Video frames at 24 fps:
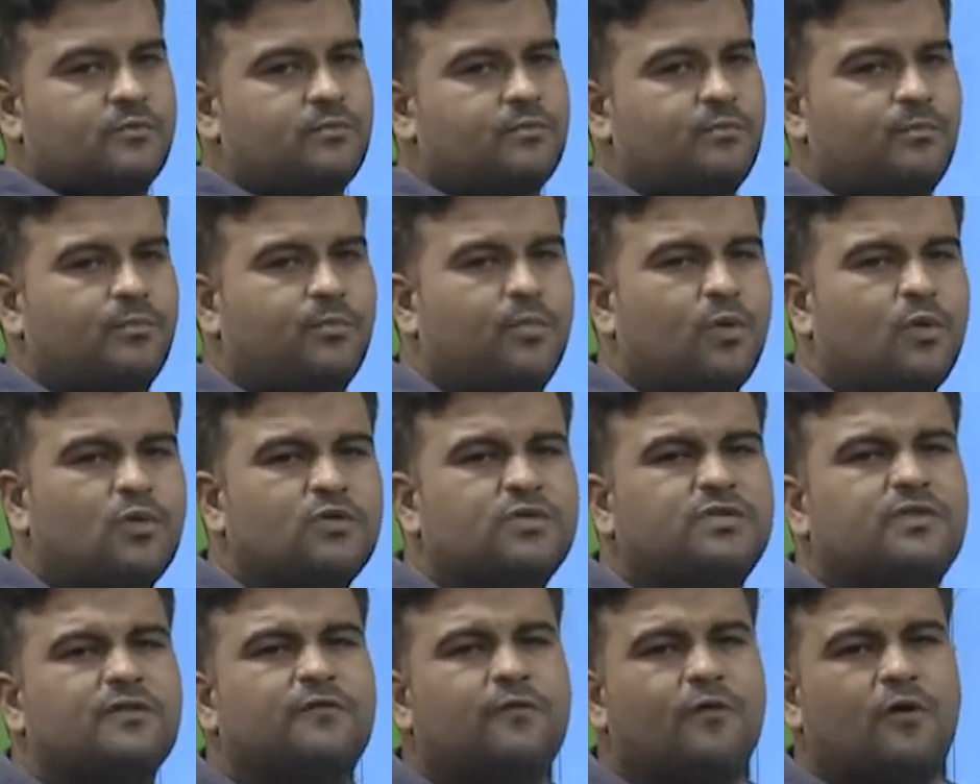
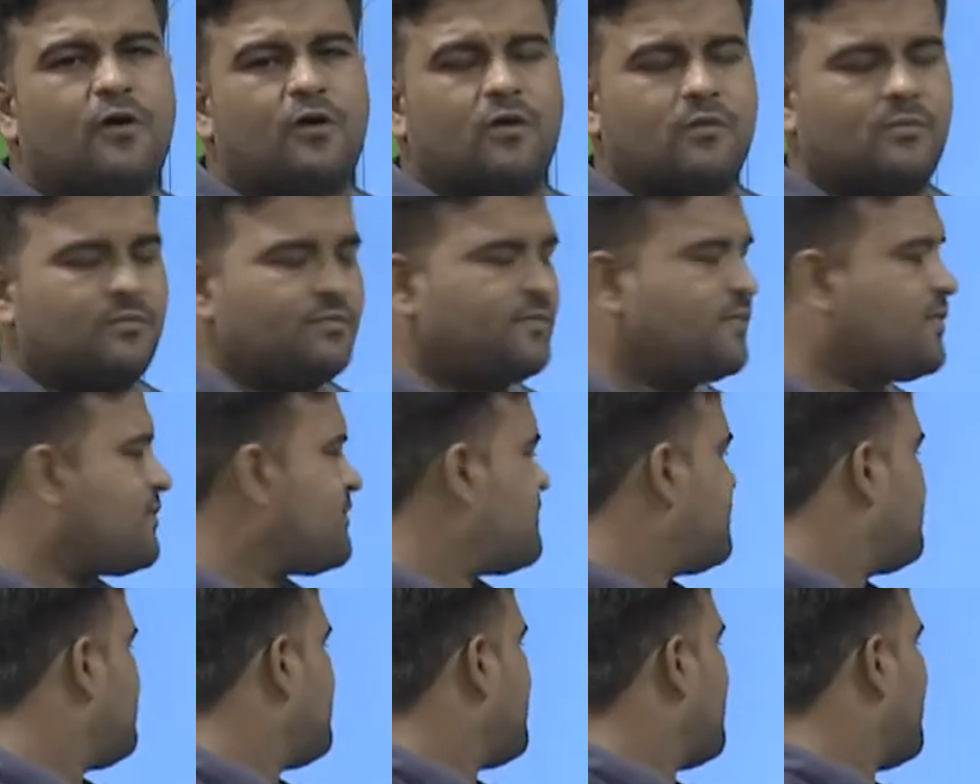both the
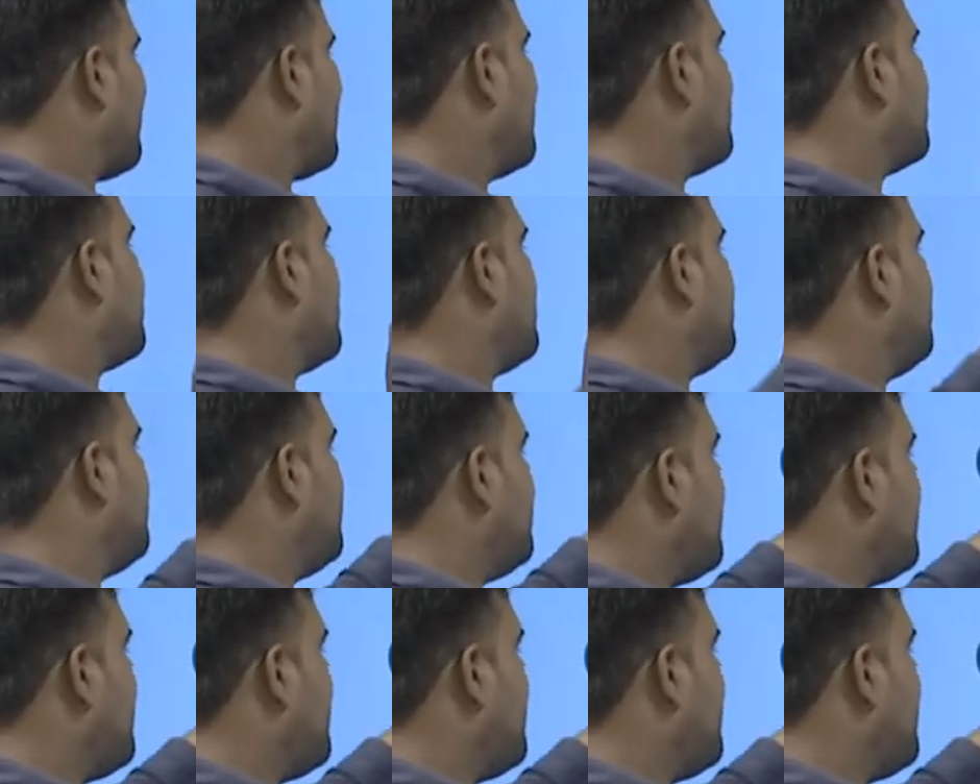forms, it can be